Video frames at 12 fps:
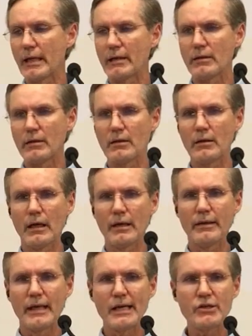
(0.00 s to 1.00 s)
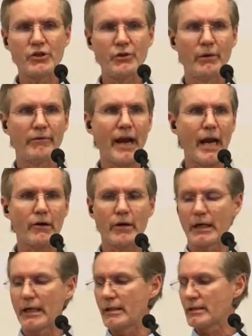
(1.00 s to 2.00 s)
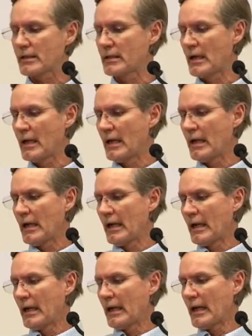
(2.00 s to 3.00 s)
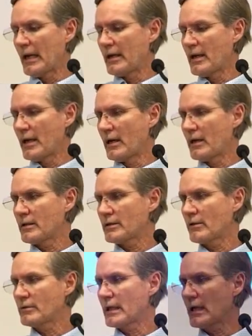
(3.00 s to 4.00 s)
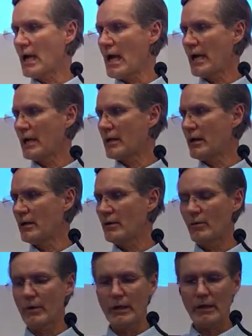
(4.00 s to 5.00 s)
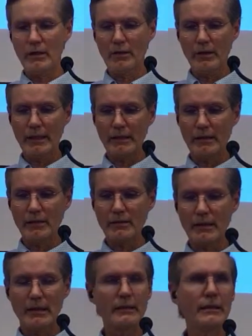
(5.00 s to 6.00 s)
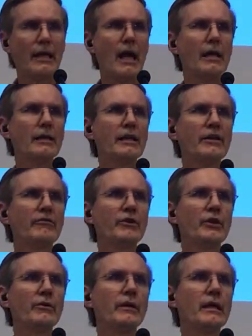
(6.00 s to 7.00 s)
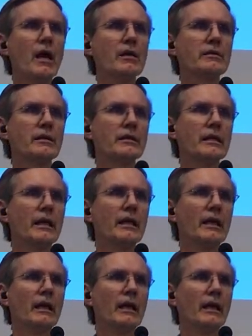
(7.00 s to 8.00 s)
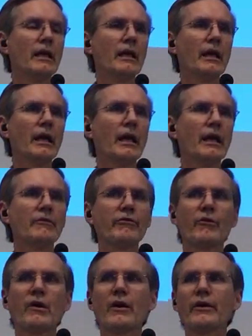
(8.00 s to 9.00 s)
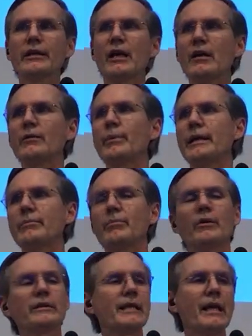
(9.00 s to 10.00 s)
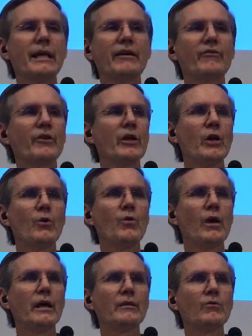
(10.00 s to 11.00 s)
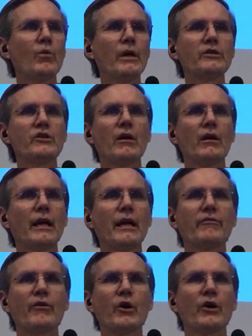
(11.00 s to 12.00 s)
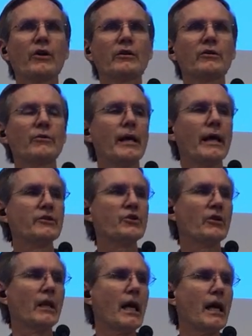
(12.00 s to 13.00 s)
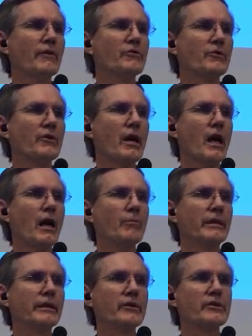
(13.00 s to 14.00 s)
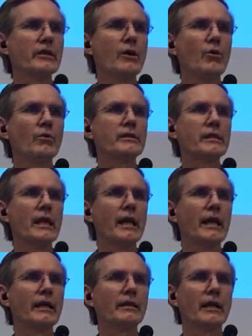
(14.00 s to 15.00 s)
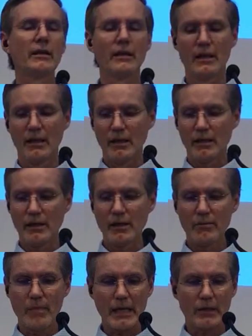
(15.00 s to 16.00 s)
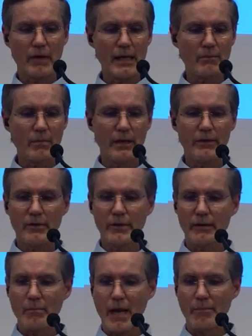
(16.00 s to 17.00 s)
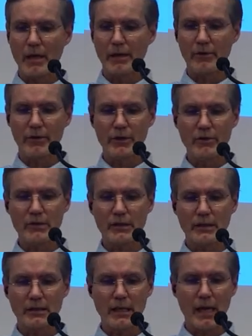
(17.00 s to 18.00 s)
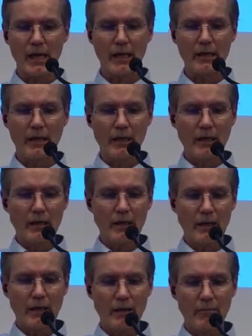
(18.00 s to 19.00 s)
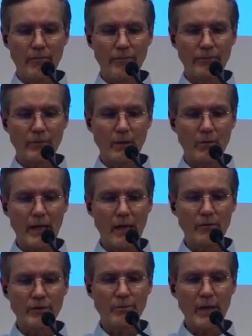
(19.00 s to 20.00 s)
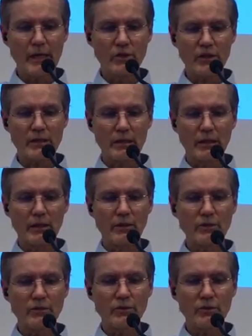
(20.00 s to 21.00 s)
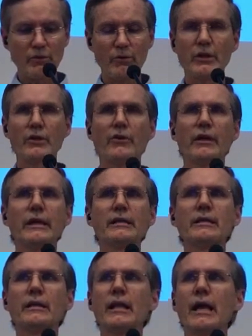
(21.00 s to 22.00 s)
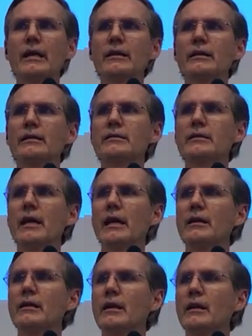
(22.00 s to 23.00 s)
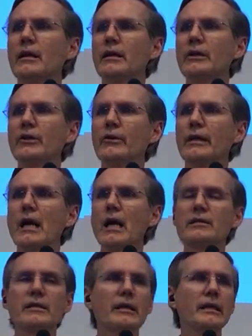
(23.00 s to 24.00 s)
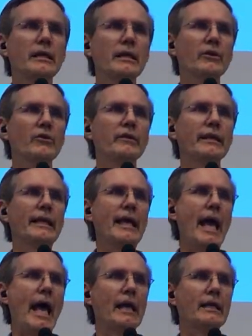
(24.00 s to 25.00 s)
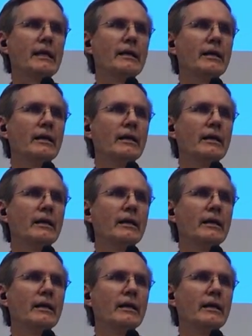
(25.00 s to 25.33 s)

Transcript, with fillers: at uh, the issue of arrogance. And uh, so tonight we're going to look at this, at the idea of curiosity. And for our young people, because I never know what, what y'all have heard throughout your lives or not, but there's an old saying that, you know, my grandmother and my mother used to say um, when I was being just a little too curious, and that is that curiosity killed the cat.